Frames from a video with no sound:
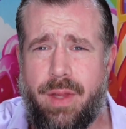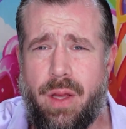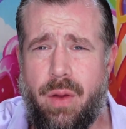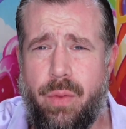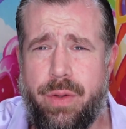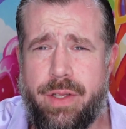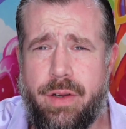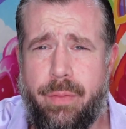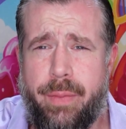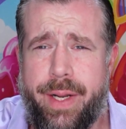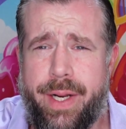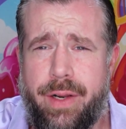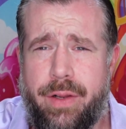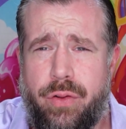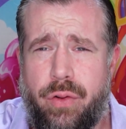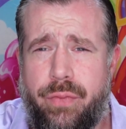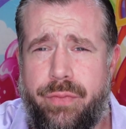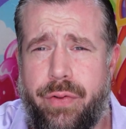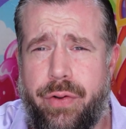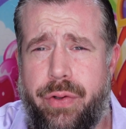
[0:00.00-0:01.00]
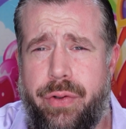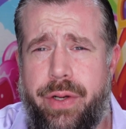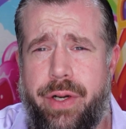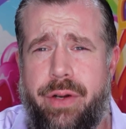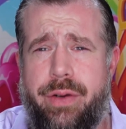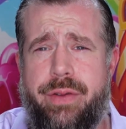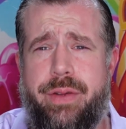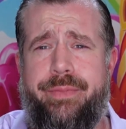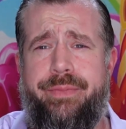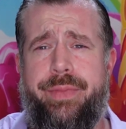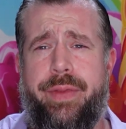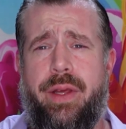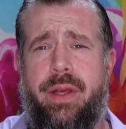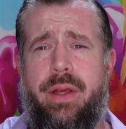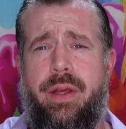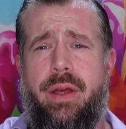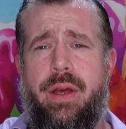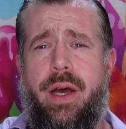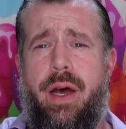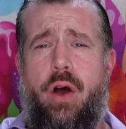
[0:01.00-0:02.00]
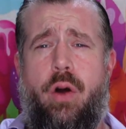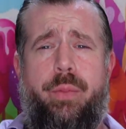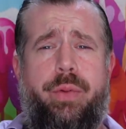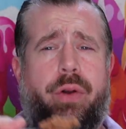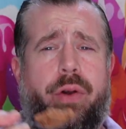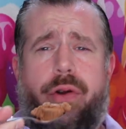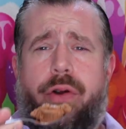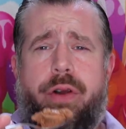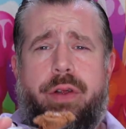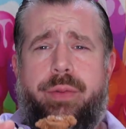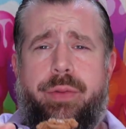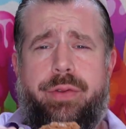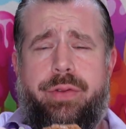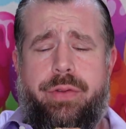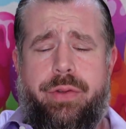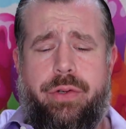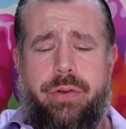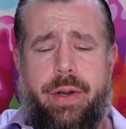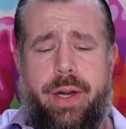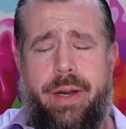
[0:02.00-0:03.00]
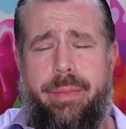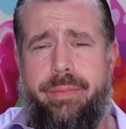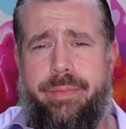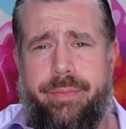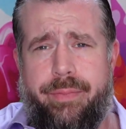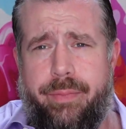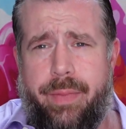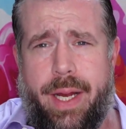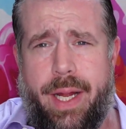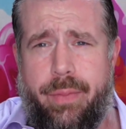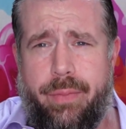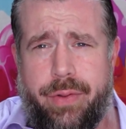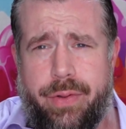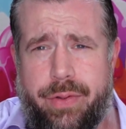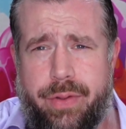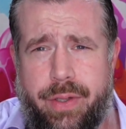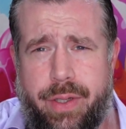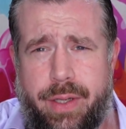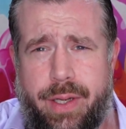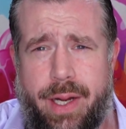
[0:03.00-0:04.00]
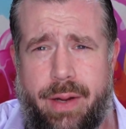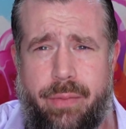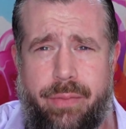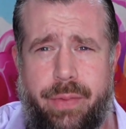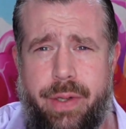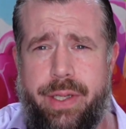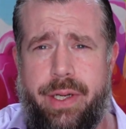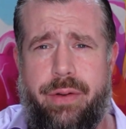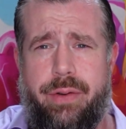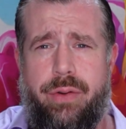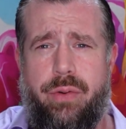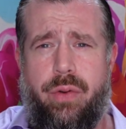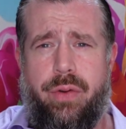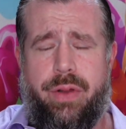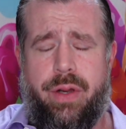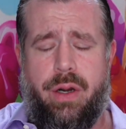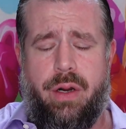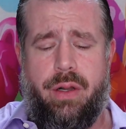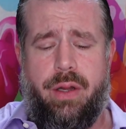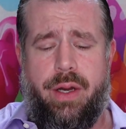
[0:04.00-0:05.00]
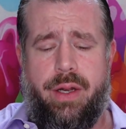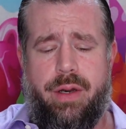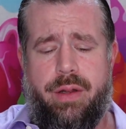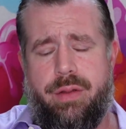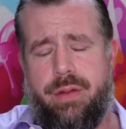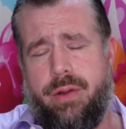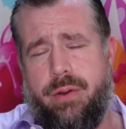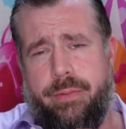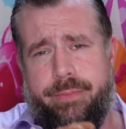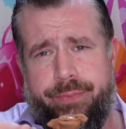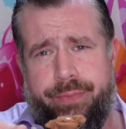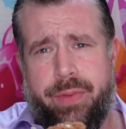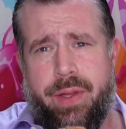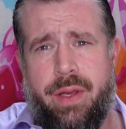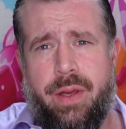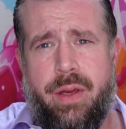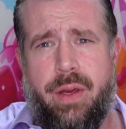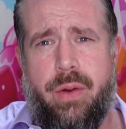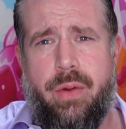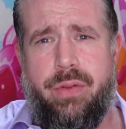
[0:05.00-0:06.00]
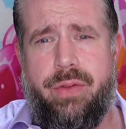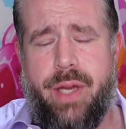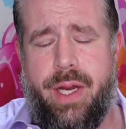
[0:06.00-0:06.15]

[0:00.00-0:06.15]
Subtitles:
What's everybody going to do for New Year's? I hope your Christmas was great. Mine was good. I went down to North Carolina, so it's